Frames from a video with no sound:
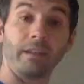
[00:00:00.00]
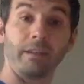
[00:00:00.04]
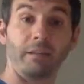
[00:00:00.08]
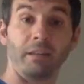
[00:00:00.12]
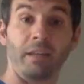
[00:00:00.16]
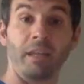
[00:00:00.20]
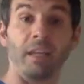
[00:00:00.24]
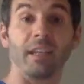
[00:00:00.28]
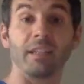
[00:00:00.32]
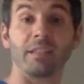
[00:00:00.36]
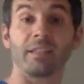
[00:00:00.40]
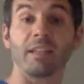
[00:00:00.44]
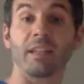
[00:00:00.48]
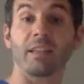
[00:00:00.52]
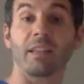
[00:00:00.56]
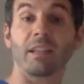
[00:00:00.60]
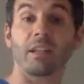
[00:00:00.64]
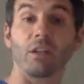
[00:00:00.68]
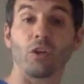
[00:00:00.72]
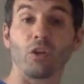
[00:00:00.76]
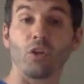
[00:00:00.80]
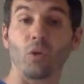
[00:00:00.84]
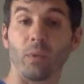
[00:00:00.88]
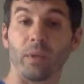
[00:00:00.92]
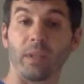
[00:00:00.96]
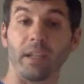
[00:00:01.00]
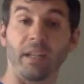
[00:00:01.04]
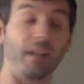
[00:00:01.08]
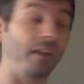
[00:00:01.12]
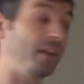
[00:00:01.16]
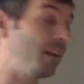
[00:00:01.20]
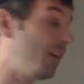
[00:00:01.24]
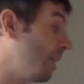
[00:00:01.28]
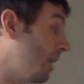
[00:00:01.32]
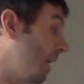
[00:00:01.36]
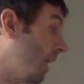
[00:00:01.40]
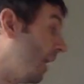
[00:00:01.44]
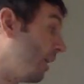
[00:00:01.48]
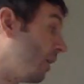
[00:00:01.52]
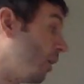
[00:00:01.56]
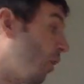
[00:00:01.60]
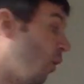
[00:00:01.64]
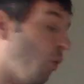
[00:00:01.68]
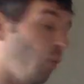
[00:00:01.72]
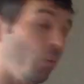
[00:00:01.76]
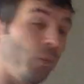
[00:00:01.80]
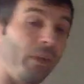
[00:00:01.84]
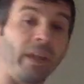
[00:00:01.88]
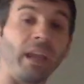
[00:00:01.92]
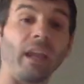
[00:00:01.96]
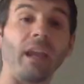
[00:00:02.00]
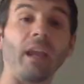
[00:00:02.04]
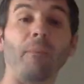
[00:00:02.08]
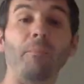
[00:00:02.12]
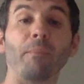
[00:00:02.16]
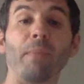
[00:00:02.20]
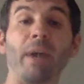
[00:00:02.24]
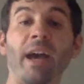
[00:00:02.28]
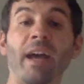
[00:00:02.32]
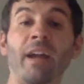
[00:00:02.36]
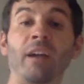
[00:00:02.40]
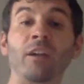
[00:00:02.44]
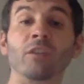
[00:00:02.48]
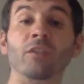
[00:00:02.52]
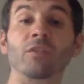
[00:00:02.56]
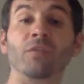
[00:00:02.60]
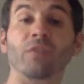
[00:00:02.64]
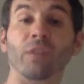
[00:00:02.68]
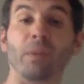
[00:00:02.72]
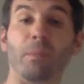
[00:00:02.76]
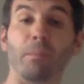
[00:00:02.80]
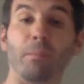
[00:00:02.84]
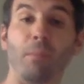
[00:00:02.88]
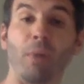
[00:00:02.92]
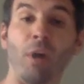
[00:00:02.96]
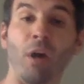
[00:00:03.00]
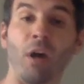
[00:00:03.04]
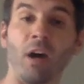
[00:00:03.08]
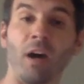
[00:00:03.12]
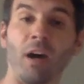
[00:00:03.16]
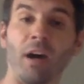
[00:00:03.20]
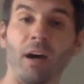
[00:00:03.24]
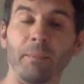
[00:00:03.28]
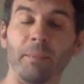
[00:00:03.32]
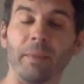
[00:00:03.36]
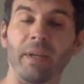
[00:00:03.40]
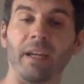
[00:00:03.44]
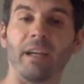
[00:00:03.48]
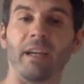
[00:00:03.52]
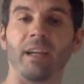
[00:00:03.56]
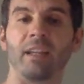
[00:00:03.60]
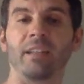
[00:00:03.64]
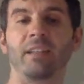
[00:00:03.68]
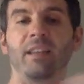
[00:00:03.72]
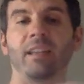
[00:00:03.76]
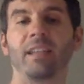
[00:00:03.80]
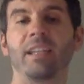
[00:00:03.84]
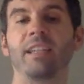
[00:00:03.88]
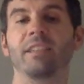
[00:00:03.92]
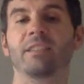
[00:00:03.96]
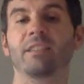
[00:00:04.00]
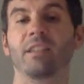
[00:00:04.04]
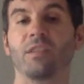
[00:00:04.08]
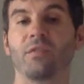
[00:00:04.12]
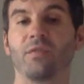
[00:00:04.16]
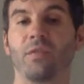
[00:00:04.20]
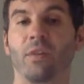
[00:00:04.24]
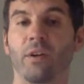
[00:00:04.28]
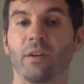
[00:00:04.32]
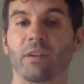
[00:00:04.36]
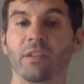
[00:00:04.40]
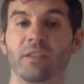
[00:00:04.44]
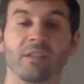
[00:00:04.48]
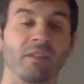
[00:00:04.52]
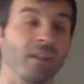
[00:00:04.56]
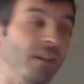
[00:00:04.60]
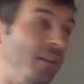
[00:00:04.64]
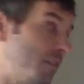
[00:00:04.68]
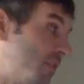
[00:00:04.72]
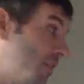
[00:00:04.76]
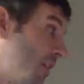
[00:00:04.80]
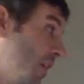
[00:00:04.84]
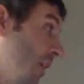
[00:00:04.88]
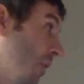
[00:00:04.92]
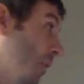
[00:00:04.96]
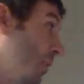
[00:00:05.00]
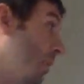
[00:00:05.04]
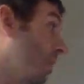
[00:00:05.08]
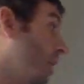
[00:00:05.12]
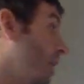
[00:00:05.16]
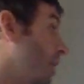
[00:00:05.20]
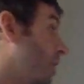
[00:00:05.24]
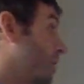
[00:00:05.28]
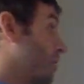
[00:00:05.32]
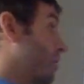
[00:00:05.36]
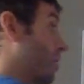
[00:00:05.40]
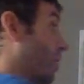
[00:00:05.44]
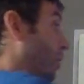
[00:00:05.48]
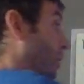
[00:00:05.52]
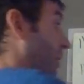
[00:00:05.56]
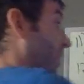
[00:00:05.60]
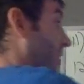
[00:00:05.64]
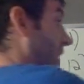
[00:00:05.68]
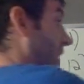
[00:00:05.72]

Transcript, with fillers: He has nothing to do with it. It only matters for the mom, at least as far as sons go. So